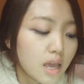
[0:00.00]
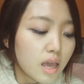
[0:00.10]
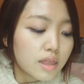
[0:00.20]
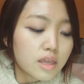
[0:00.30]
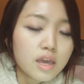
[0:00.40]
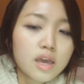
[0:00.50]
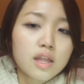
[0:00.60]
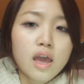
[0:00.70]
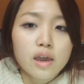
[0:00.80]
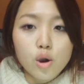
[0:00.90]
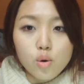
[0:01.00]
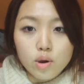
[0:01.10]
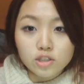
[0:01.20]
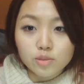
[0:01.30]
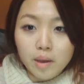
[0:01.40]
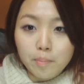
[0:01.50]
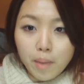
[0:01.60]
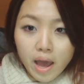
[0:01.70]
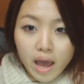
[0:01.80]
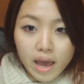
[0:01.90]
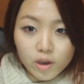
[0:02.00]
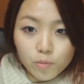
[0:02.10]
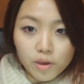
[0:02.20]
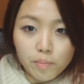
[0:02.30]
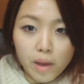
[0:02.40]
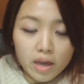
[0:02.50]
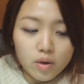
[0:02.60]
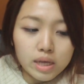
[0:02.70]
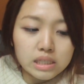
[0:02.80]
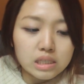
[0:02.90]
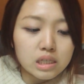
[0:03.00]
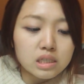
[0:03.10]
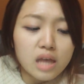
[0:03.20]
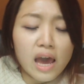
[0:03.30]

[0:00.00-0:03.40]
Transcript: And then I go on to my IOPE Bio Essence.